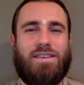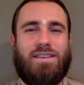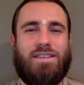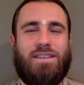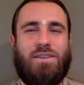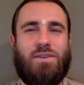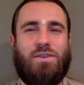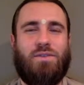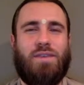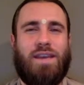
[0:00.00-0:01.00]
She thought,
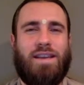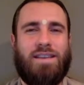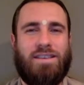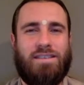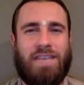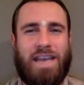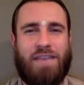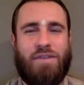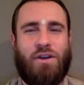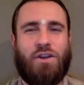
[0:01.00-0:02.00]
you know, yeah, they
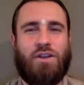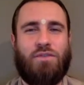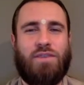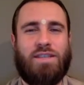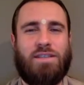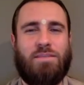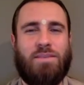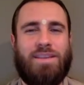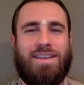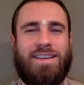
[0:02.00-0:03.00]
have a lot of wisdom,
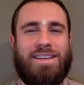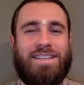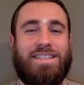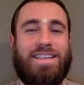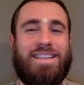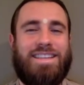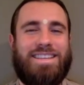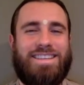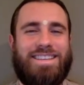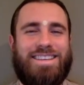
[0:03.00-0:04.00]
but then it is said
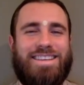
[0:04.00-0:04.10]
that